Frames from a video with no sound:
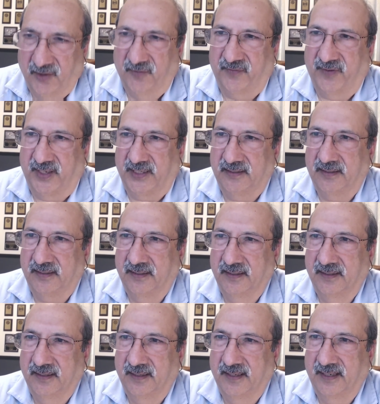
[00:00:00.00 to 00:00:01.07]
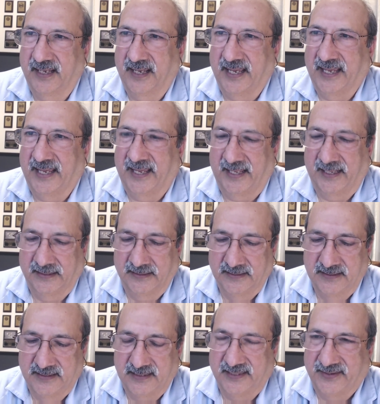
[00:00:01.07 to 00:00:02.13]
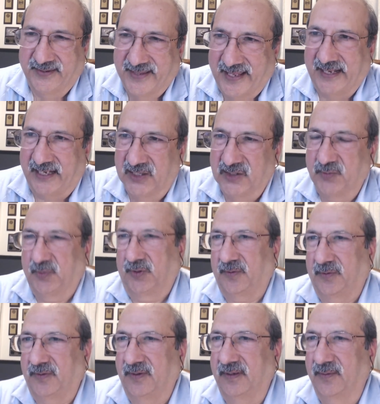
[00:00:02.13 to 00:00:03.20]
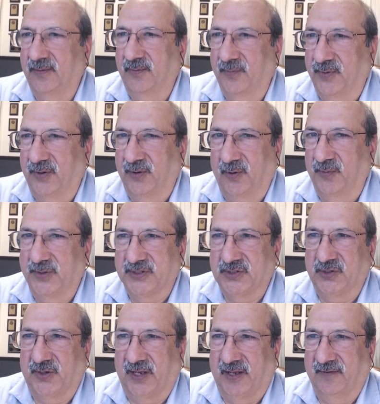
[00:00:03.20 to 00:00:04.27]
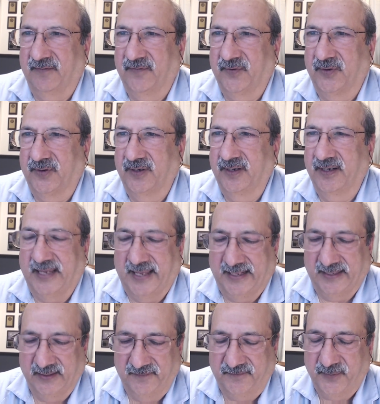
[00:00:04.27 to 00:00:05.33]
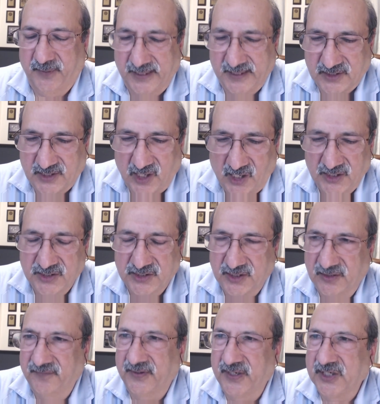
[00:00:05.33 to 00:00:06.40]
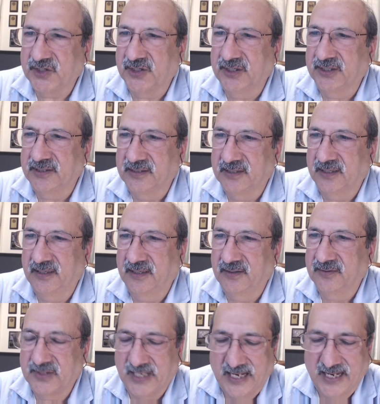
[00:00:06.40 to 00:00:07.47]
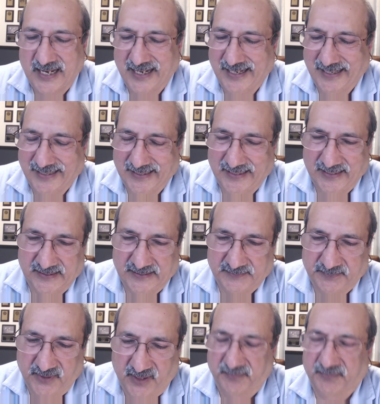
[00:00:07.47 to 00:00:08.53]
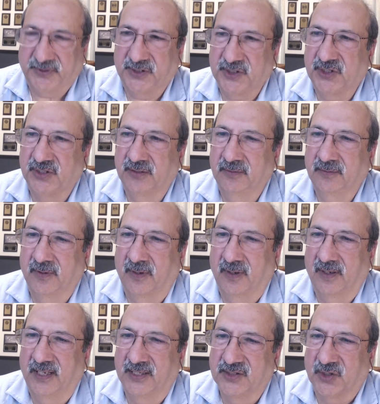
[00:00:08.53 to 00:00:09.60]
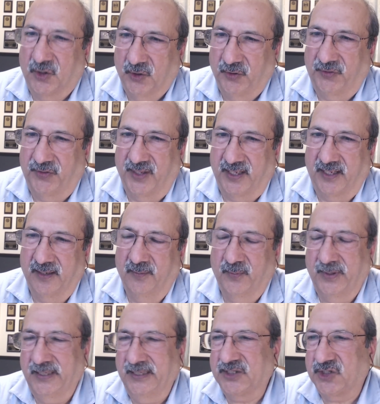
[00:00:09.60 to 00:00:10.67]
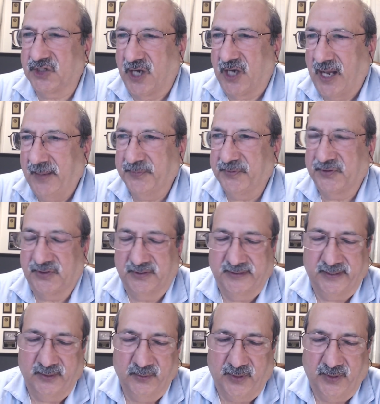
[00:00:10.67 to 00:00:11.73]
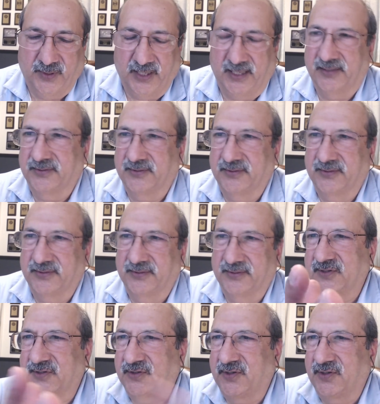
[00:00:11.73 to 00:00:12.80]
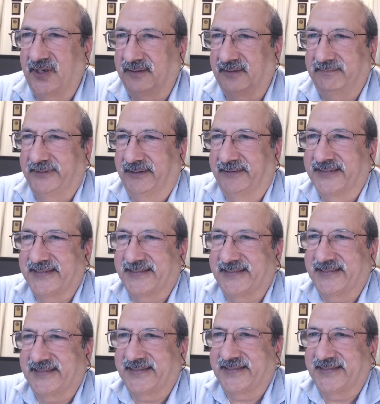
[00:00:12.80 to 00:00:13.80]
innovate, and that is what we're always looking for. And if as long as innovation continues, uh, competition is a good thing. When it stops, then who cares? And you've just got you know a